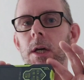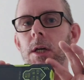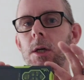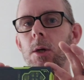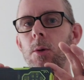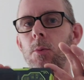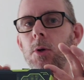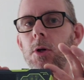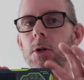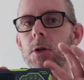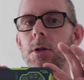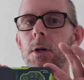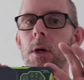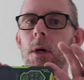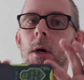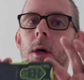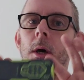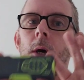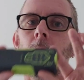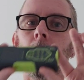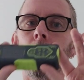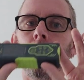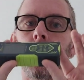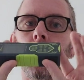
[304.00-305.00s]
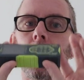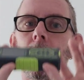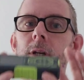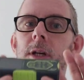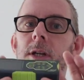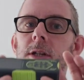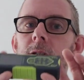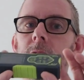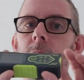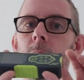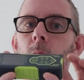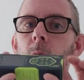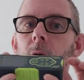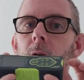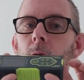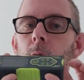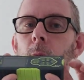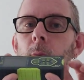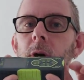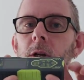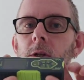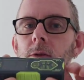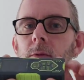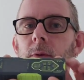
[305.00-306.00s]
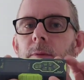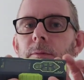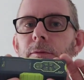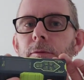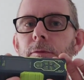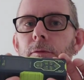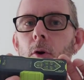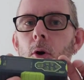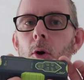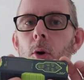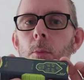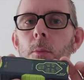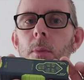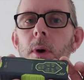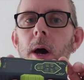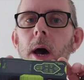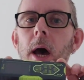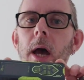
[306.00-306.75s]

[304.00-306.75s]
you would put this where you're measuring from,